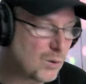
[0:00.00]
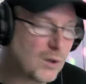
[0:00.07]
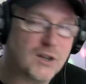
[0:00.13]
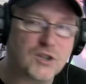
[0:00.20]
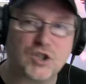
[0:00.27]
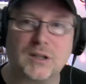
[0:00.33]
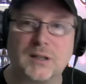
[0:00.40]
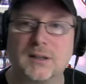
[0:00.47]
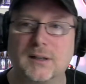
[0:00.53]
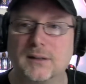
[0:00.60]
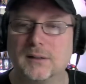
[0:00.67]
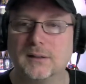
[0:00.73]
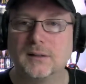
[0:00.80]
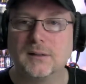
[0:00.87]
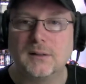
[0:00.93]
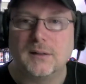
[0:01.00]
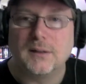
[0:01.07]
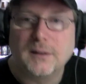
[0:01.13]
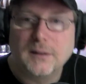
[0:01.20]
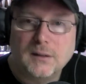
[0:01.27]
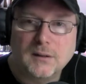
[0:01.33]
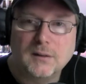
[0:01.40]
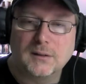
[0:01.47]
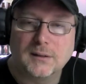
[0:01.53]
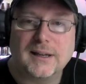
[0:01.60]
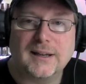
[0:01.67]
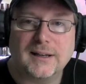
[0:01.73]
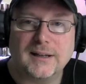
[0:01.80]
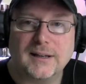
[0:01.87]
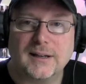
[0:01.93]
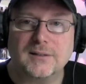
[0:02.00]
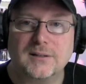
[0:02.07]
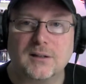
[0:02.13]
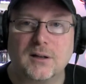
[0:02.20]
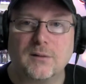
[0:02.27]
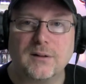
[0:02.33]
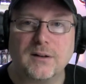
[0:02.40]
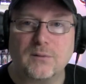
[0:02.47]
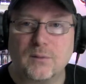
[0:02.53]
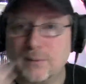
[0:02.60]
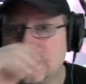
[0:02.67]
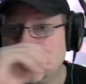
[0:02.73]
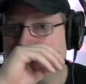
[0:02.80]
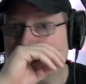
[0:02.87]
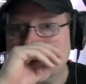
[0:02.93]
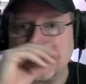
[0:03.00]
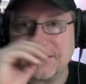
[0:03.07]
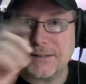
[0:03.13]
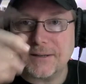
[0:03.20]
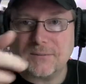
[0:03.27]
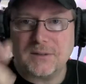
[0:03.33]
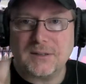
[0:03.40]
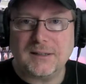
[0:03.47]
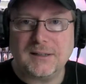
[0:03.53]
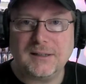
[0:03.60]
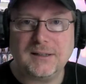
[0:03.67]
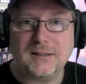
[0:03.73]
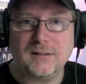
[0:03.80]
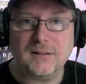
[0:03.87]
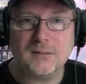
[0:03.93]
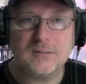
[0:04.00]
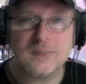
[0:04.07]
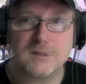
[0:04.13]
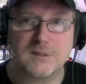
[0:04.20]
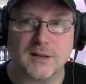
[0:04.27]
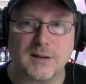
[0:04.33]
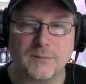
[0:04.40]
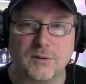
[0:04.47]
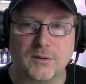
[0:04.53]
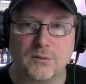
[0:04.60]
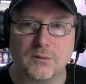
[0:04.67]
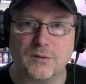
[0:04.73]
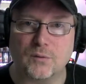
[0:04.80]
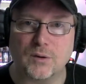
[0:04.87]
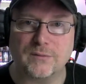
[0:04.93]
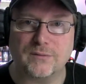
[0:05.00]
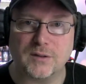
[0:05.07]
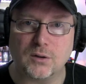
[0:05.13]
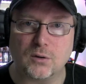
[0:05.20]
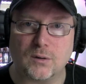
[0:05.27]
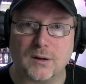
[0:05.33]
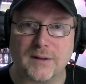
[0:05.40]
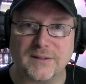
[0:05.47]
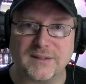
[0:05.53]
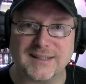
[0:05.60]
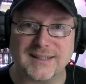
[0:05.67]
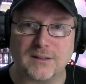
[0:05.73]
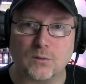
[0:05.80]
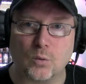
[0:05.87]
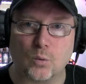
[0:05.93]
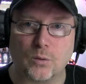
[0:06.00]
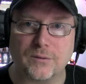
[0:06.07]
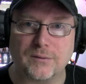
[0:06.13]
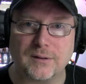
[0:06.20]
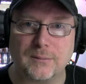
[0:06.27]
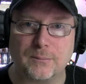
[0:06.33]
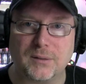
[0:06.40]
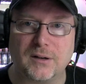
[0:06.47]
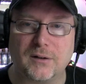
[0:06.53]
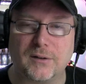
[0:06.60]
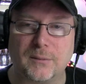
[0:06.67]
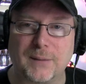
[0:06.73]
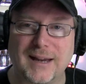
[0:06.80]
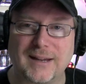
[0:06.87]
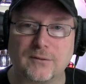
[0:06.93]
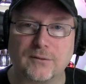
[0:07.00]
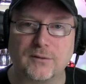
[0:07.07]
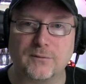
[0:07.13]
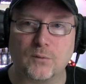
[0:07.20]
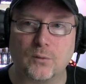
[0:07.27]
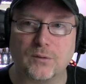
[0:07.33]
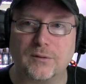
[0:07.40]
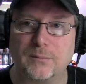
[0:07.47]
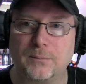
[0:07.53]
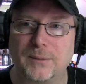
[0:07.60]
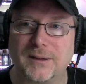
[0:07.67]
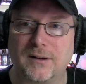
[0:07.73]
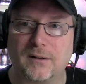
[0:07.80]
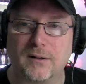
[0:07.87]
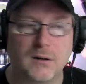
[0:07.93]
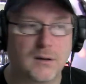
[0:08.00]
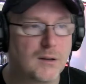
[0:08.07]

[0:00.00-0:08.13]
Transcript: watching. Hey, how's it going, everybody? Cheers, 17. It's time to do the review on the Northern Bitter, the Mangrove Northern Bitter,